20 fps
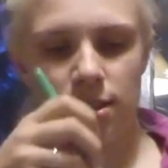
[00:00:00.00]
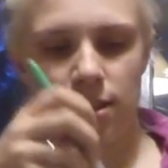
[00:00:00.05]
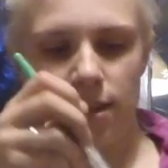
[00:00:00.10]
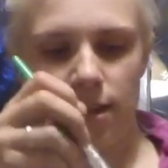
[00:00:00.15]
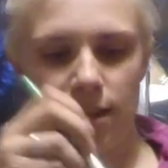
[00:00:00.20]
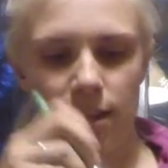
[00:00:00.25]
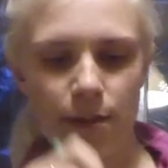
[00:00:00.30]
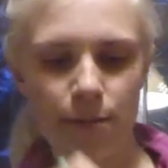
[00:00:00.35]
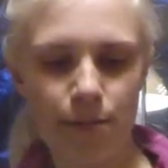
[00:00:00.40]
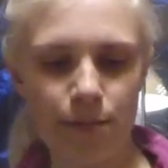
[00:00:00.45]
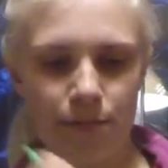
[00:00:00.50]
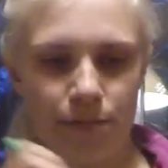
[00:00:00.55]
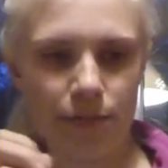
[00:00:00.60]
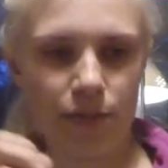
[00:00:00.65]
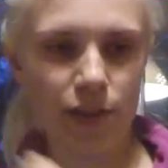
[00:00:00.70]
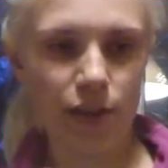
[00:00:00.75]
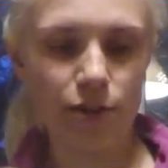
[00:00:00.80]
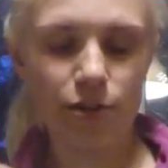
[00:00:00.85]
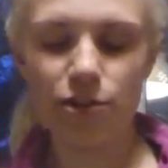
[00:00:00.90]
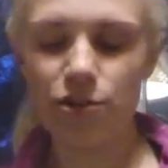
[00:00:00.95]

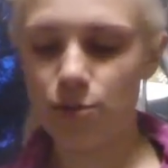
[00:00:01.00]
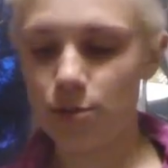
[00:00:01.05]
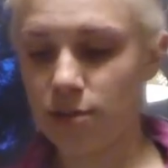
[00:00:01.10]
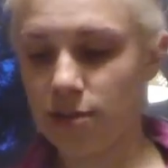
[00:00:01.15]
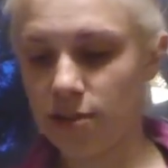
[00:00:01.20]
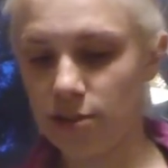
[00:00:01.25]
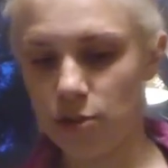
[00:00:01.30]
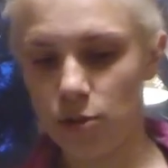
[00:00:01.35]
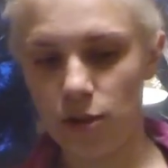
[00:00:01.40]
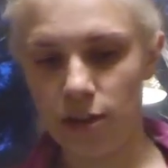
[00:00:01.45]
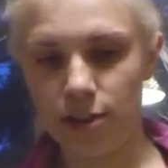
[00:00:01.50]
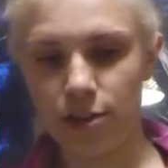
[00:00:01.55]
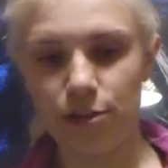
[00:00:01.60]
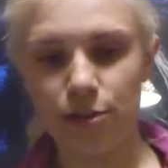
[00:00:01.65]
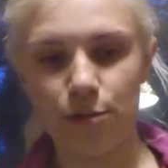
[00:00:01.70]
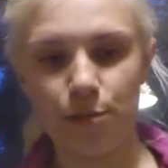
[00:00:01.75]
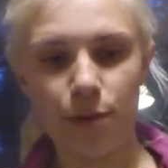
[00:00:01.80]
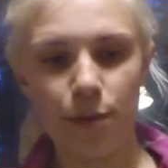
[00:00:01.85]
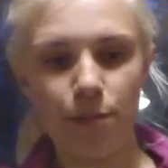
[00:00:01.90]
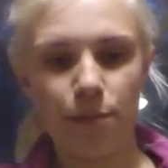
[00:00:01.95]
The orange ones look quite
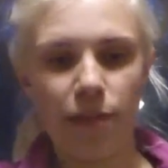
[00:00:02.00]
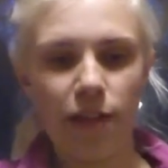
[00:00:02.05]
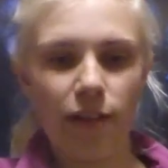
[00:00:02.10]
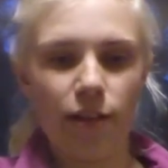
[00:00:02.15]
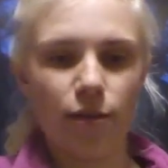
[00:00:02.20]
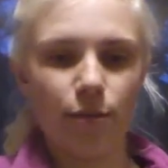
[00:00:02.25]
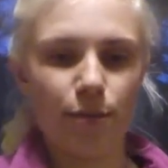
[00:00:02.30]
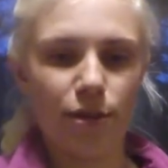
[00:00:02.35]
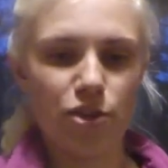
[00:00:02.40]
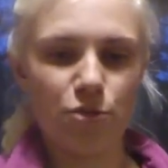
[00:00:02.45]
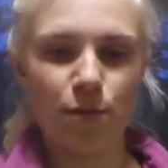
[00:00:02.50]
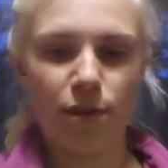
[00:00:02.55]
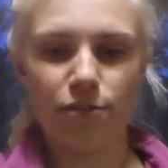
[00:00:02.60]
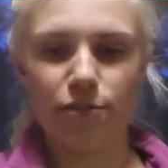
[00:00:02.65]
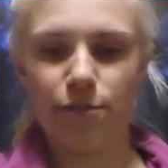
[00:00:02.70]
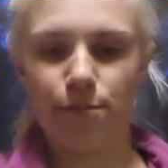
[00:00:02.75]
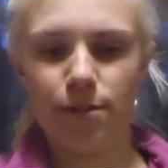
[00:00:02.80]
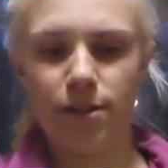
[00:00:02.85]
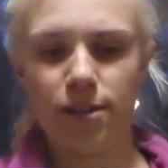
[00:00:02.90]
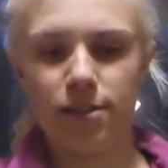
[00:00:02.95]
good, but they look much
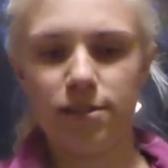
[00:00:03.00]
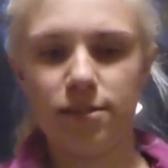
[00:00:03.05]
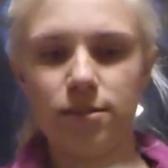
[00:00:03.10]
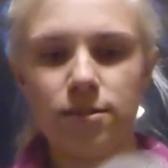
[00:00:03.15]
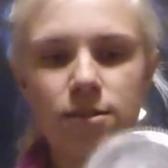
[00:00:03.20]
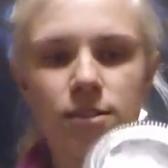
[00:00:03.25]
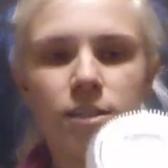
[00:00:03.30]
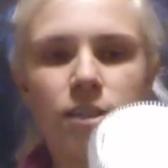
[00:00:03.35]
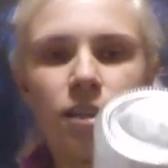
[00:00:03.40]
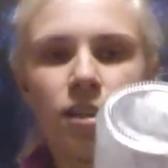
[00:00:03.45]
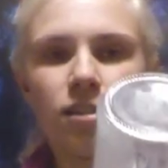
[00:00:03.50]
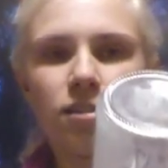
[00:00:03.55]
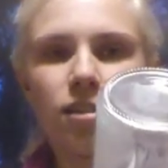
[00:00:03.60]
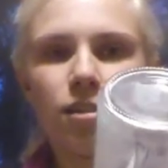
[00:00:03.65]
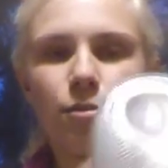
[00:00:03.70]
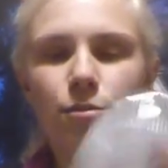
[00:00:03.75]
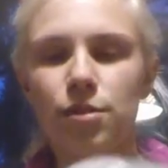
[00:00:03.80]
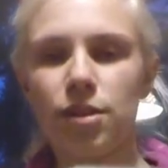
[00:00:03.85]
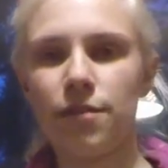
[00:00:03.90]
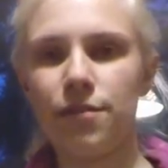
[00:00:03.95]
better in person.
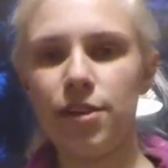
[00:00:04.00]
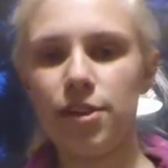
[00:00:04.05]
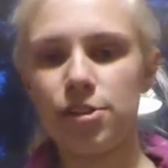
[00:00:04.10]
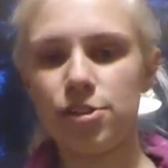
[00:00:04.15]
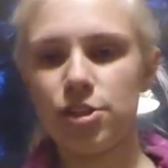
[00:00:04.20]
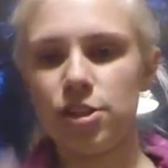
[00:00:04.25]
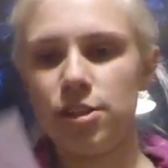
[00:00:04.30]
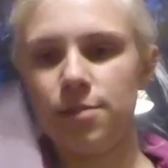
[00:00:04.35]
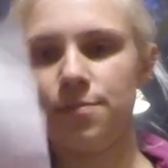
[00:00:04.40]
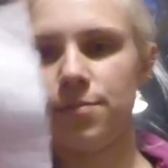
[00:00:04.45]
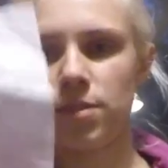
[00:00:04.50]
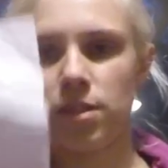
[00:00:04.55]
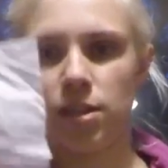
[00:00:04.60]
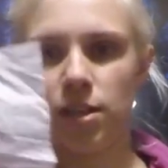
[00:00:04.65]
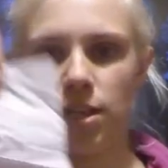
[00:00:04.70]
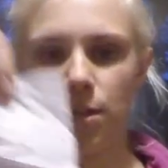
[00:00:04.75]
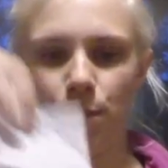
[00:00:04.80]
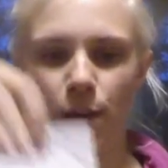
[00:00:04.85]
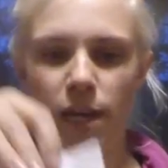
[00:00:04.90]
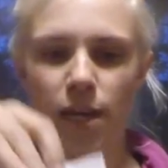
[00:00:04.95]
So cover your jar,
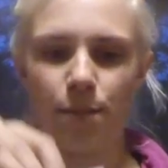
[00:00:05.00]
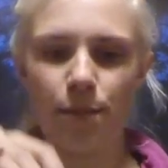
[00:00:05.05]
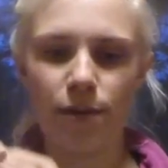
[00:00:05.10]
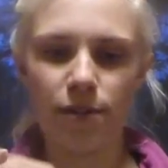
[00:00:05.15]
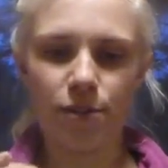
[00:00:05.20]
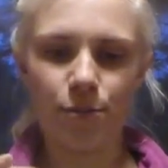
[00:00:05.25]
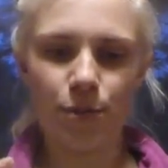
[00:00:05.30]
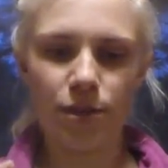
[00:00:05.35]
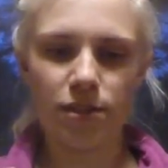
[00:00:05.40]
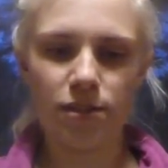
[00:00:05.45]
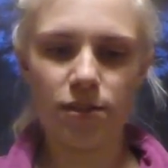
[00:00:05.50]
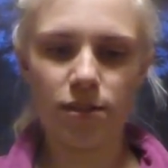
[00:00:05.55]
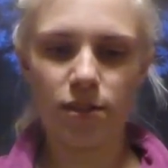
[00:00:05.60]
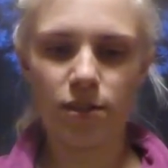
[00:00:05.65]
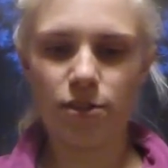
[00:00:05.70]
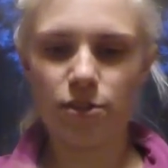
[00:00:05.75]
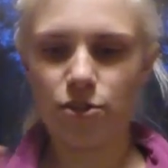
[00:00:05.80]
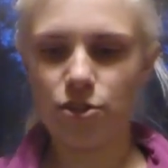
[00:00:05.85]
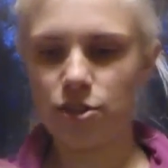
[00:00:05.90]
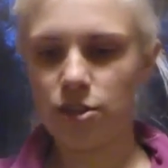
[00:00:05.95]
cut your paper to be the size
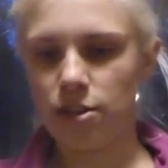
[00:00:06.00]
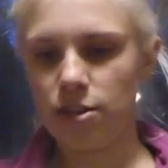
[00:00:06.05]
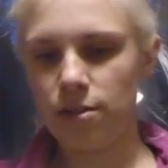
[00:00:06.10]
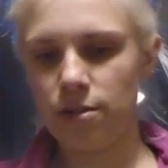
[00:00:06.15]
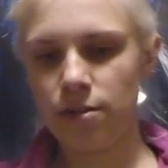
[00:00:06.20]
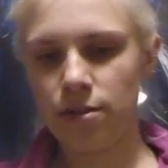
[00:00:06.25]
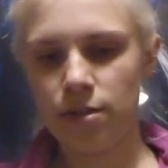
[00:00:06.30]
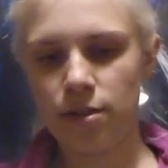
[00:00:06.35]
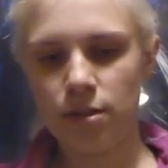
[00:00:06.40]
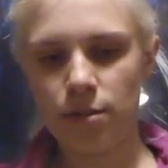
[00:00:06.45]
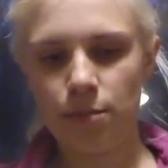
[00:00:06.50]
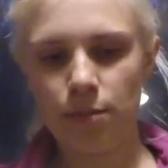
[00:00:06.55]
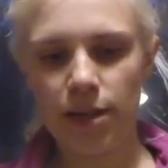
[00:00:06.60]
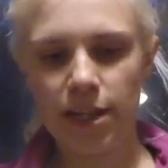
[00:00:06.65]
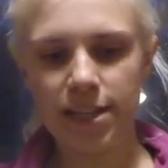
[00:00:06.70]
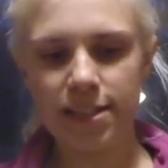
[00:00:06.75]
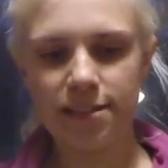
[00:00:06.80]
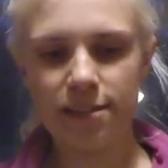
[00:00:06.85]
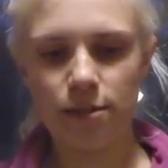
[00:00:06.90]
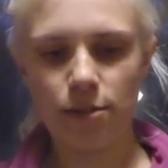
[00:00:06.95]
of your jar,
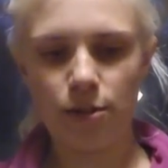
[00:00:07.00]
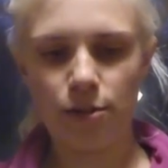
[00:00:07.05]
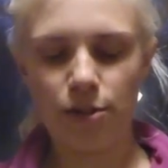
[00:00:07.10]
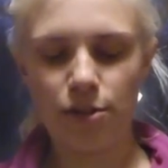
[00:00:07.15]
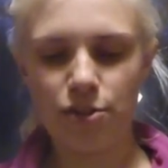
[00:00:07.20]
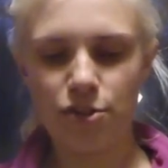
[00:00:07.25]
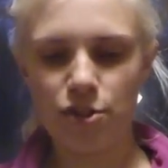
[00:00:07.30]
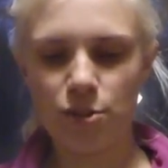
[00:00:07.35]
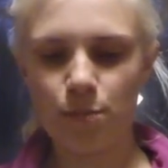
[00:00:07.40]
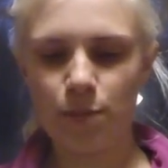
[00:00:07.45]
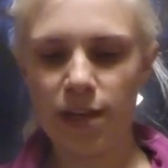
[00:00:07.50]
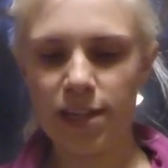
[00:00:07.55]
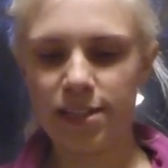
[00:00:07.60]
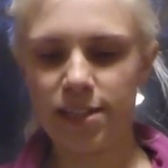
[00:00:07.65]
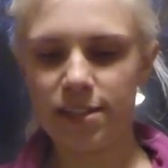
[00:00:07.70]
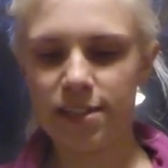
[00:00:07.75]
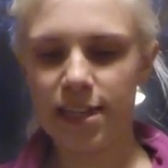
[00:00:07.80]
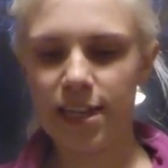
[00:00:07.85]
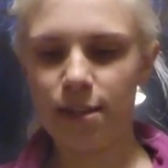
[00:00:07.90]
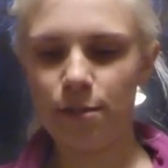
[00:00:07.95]
place it on and just pat
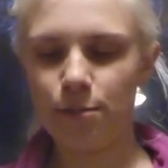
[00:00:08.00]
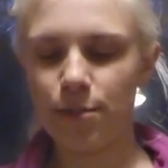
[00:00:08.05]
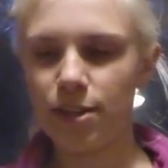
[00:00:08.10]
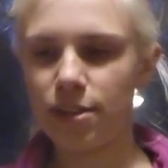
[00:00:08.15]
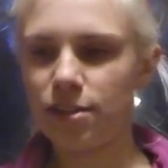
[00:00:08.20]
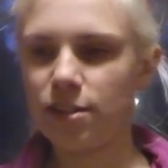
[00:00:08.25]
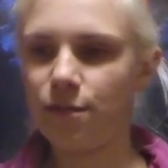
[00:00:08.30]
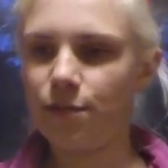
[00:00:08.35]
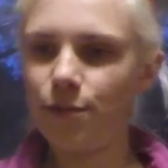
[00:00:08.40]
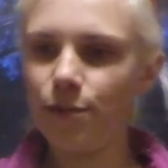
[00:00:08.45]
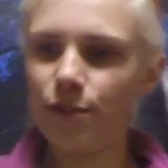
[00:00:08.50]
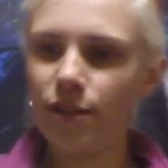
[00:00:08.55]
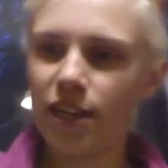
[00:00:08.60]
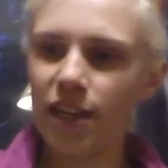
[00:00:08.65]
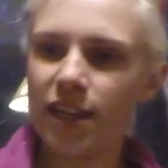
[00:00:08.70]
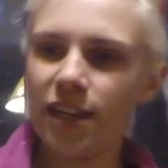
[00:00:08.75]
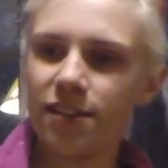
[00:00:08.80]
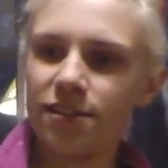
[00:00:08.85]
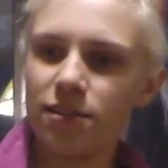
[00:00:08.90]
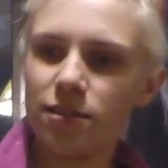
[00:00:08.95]
it down, because if you can
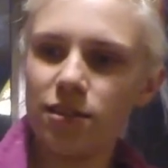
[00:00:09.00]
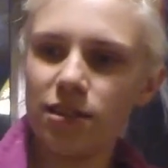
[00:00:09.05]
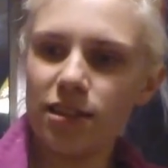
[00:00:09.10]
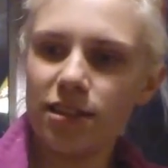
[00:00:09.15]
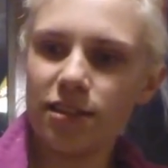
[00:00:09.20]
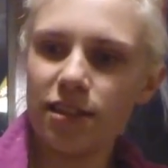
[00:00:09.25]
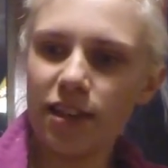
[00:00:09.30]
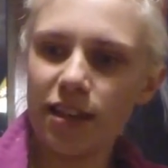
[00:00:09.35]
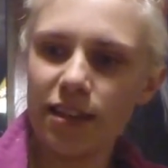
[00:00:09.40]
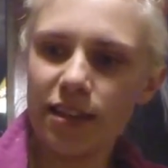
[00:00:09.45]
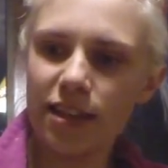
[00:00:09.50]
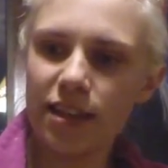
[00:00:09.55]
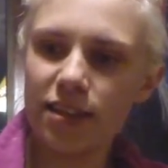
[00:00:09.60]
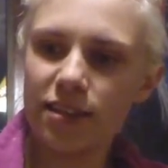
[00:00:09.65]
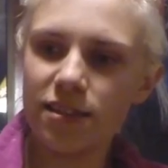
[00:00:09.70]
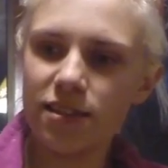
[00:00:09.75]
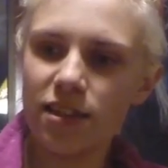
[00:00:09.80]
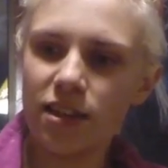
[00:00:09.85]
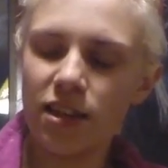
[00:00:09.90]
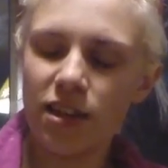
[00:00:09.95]
get it so that it's like
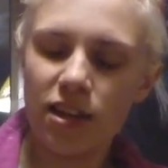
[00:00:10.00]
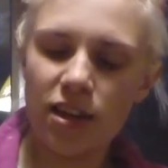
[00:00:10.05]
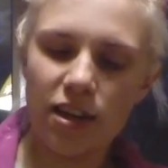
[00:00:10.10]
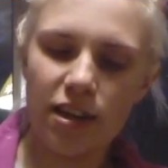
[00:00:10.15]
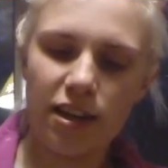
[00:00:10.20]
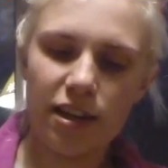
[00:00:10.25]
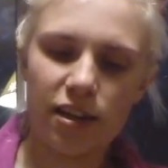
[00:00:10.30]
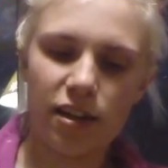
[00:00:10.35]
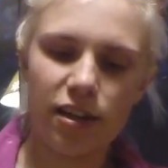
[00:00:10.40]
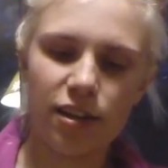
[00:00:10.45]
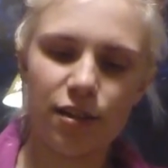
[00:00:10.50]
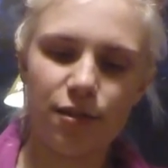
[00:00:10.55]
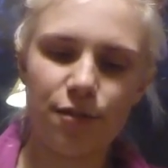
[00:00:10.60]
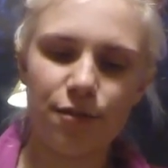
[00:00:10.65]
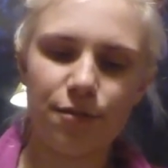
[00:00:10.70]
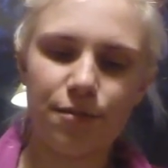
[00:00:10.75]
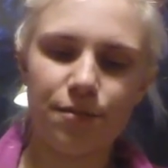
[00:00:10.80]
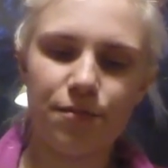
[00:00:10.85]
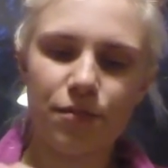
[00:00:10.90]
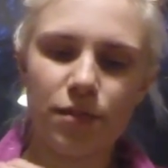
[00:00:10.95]
this and it kind
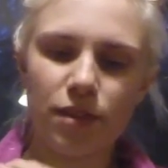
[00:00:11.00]
of